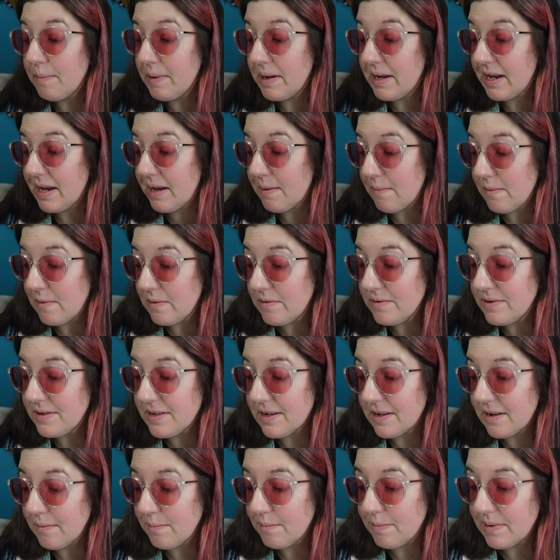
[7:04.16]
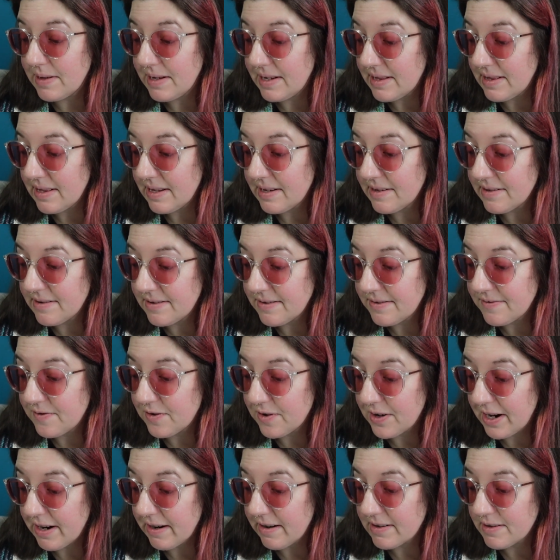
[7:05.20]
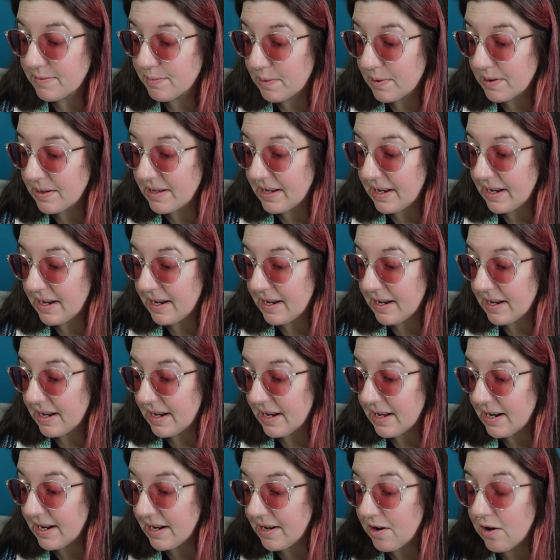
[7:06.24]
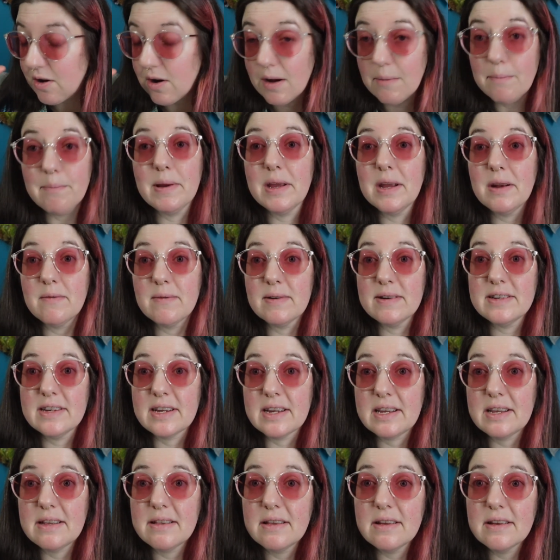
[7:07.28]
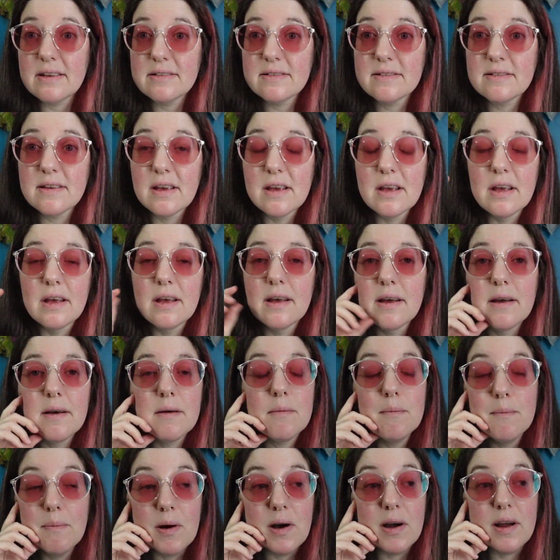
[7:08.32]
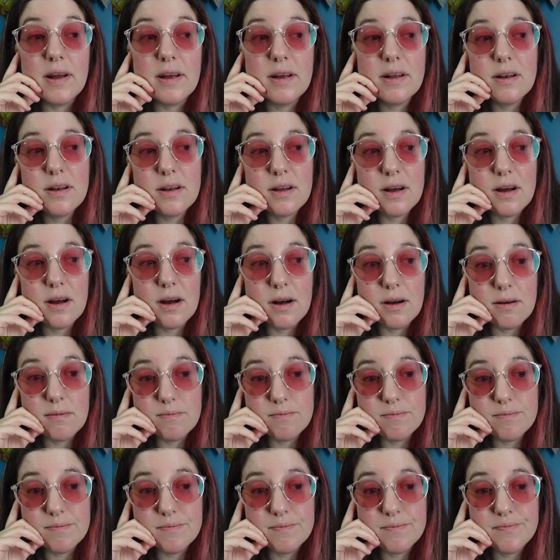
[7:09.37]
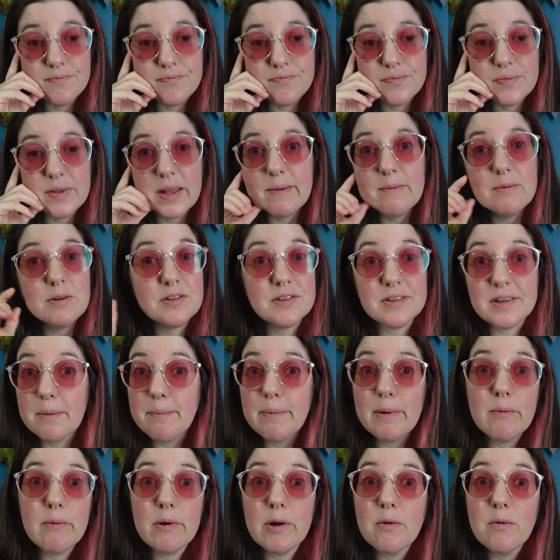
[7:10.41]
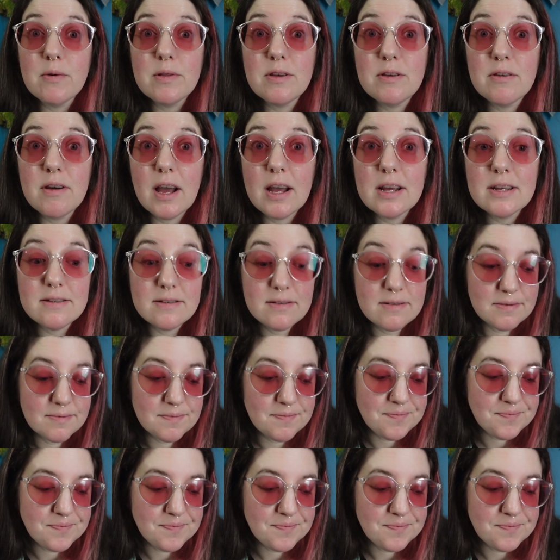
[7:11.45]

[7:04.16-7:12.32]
being able to complete this for Garrett's birthday. And I know I'm being ridiculous, but I'm just gonna be real with you guys.